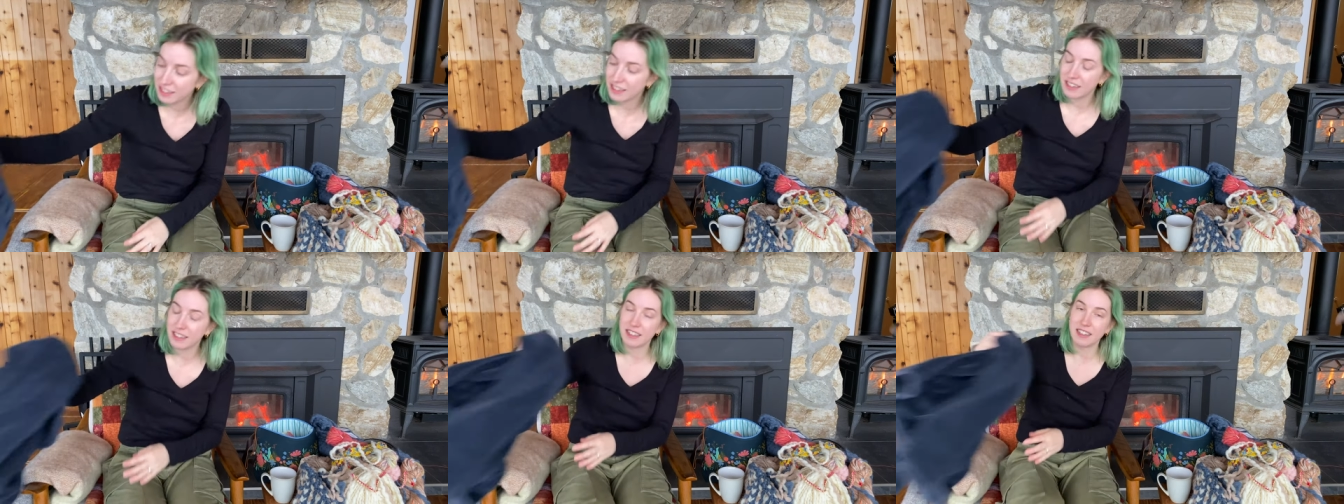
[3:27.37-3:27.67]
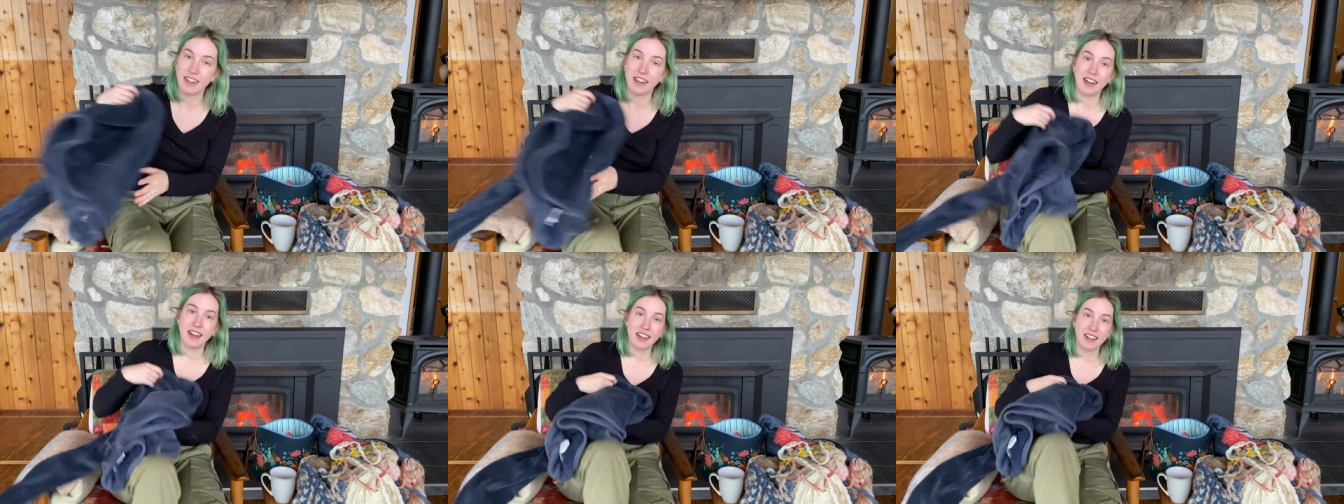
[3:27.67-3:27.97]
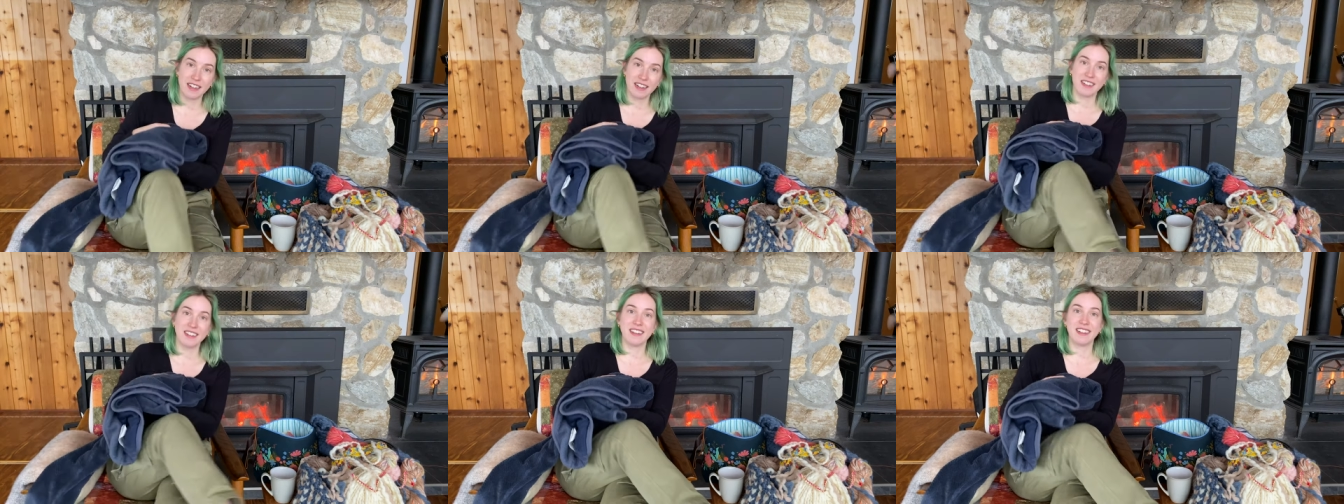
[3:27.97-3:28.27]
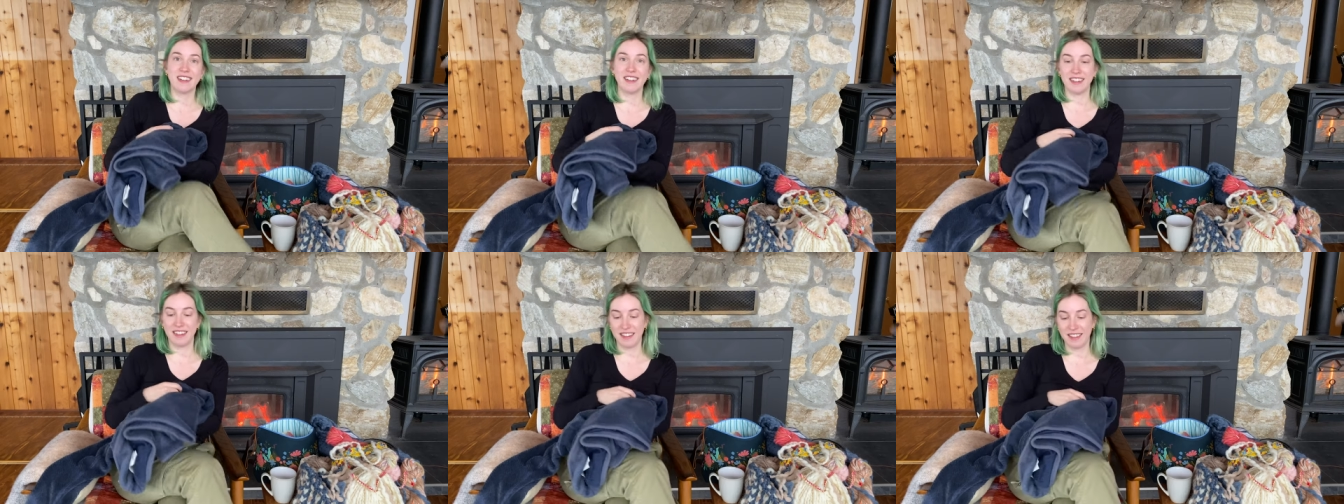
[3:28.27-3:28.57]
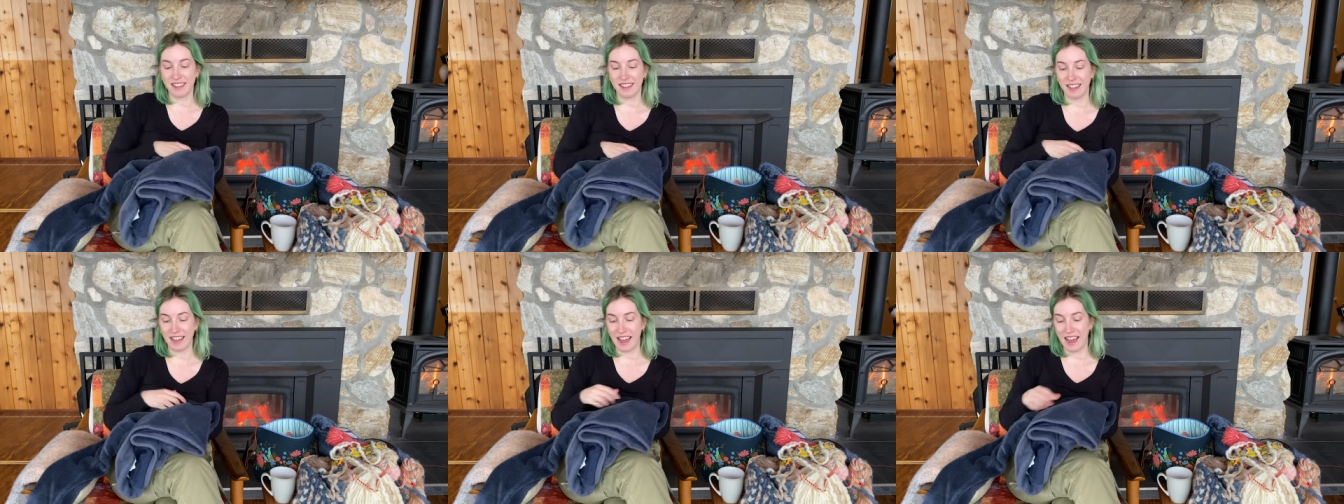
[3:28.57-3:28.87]
uh, in
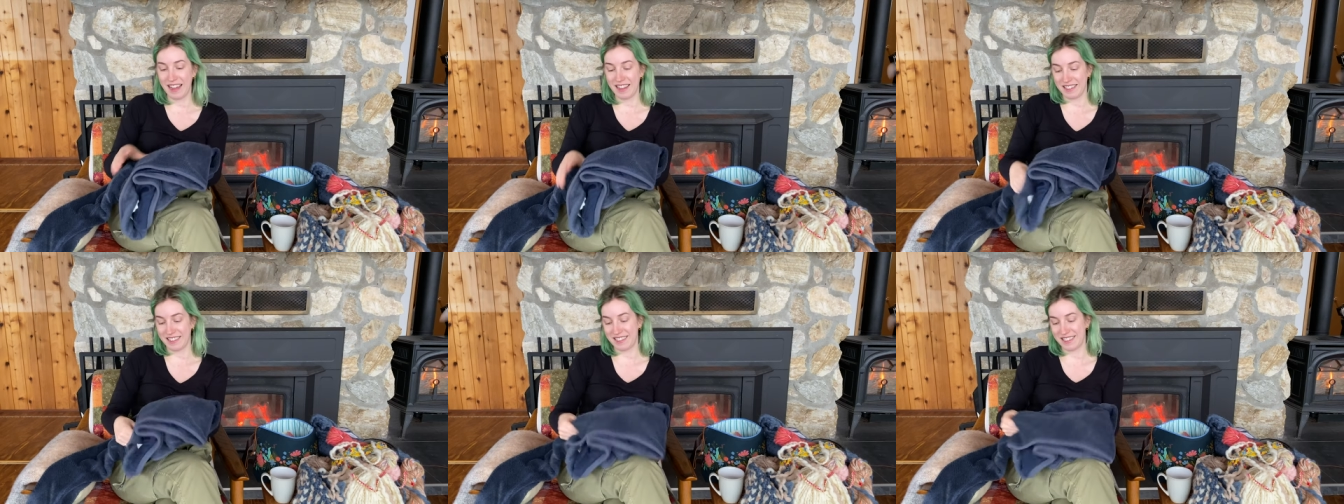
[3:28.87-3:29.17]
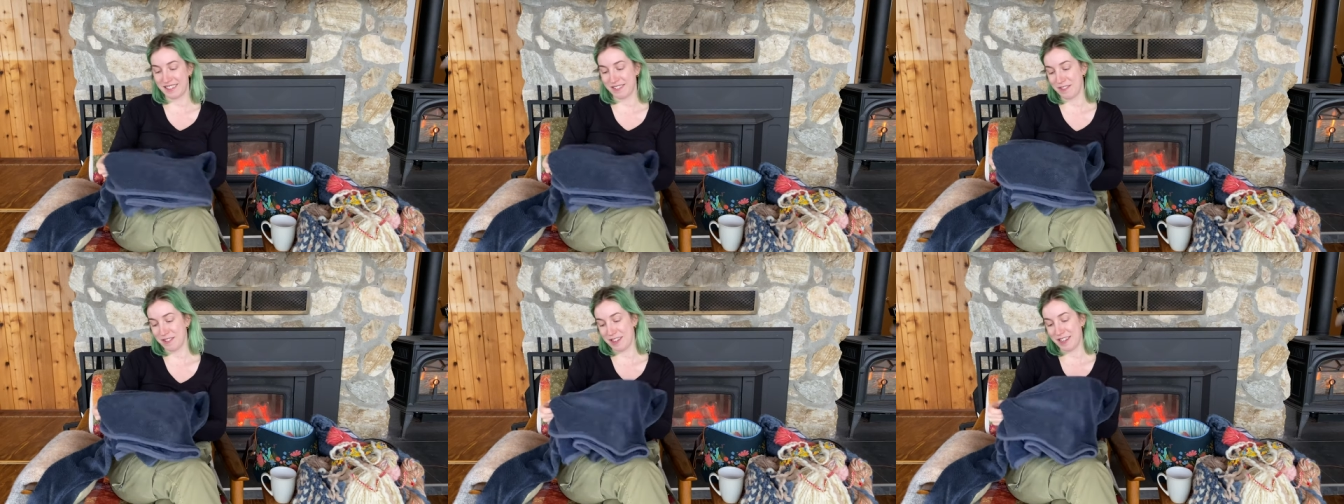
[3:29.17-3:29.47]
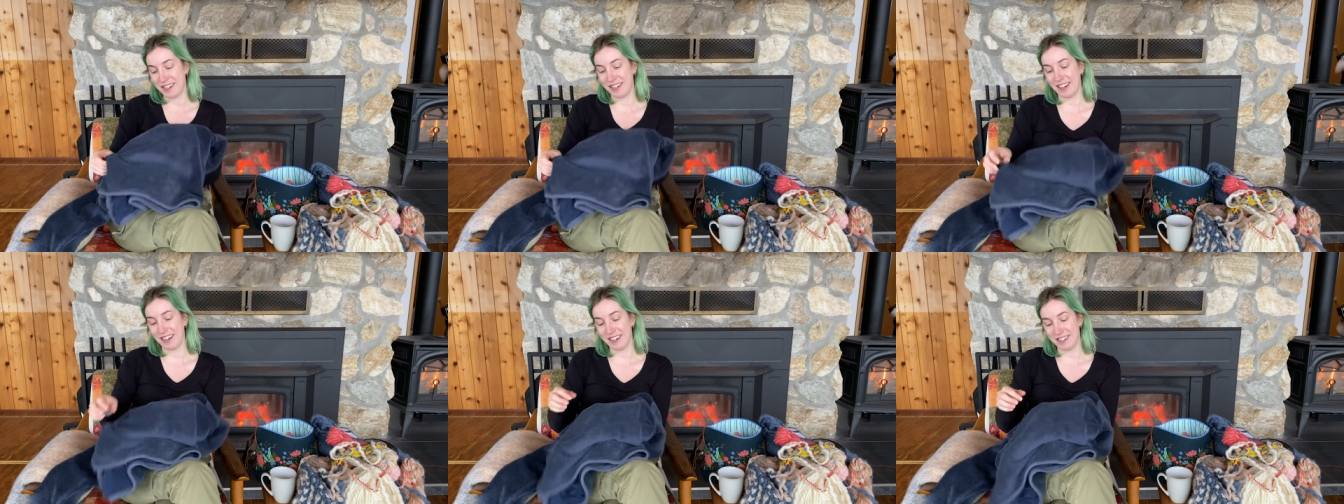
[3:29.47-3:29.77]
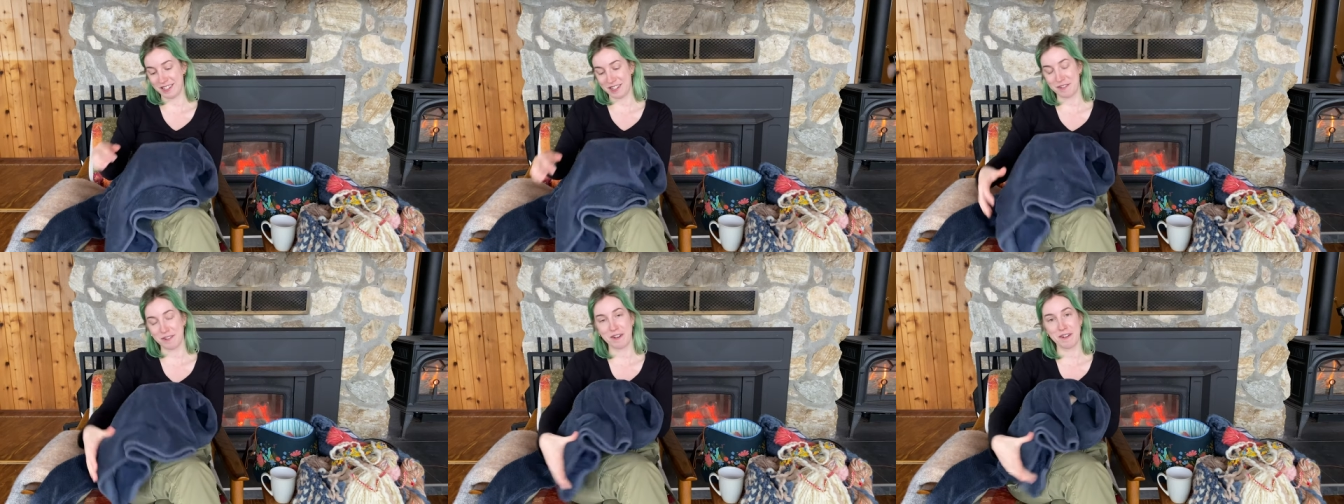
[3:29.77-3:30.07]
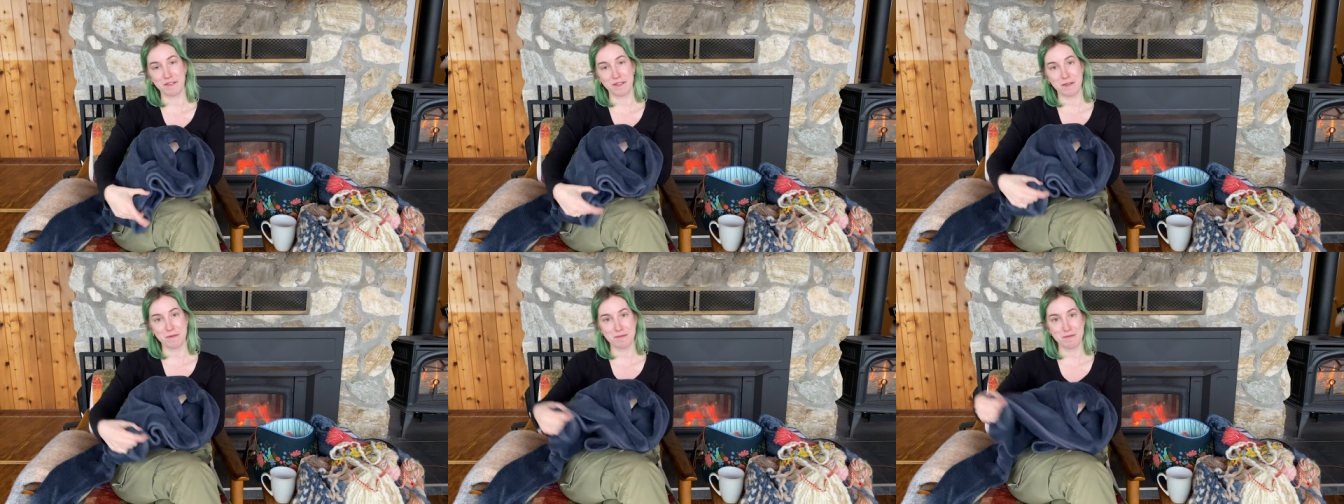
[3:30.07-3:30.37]
the last year. She went
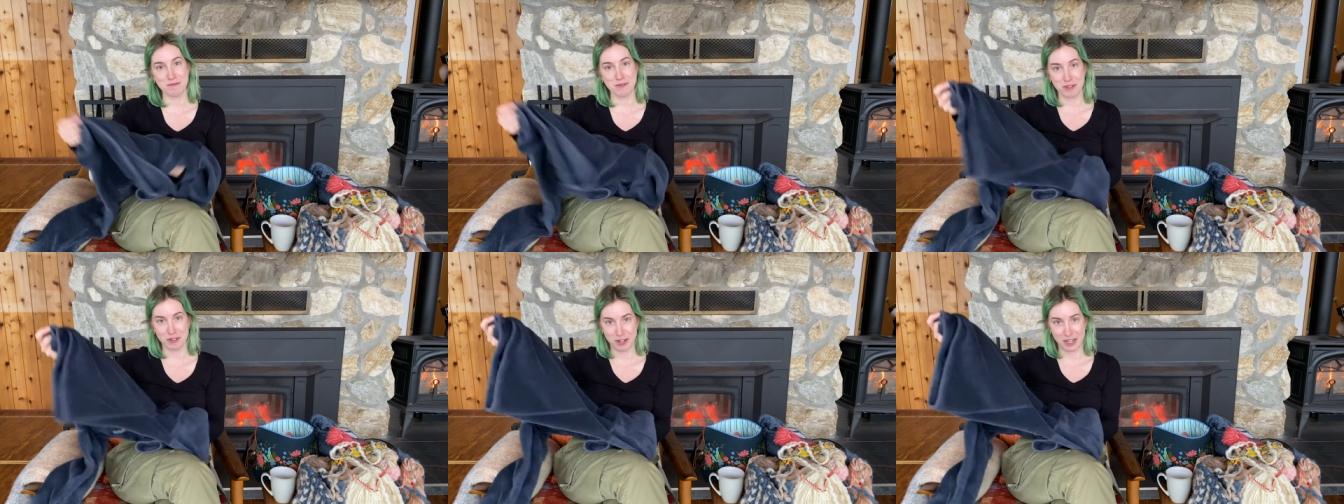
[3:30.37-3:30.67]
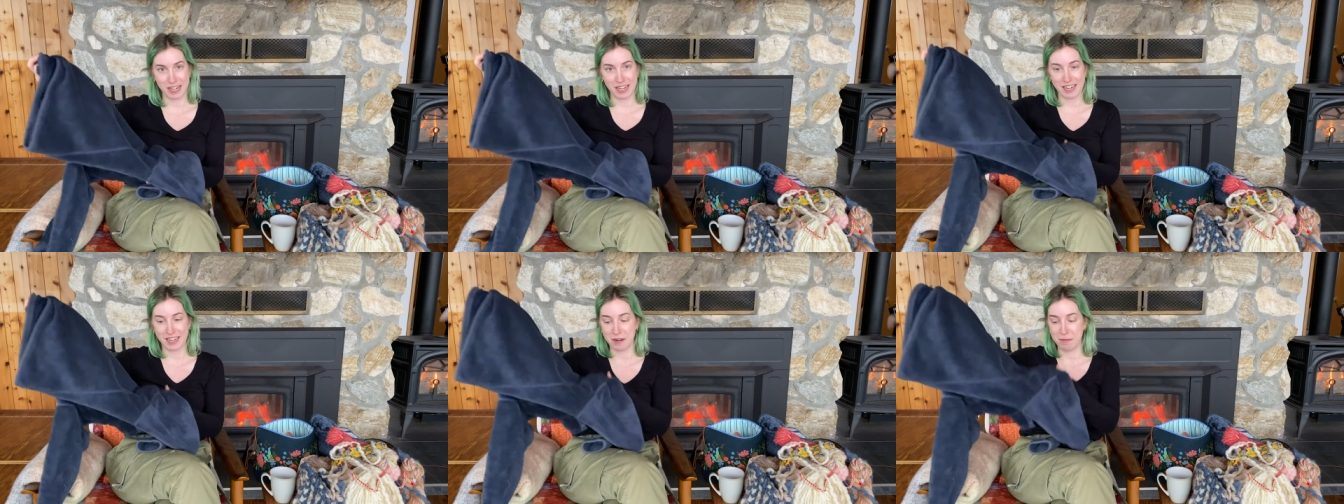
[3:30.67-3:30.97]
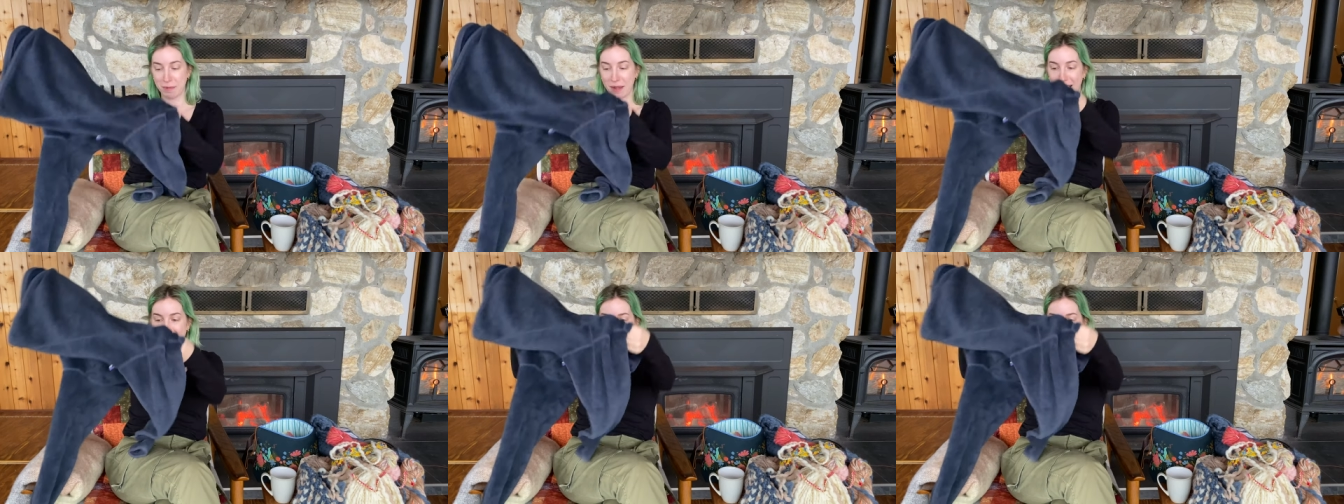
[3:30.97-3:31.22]
from green and black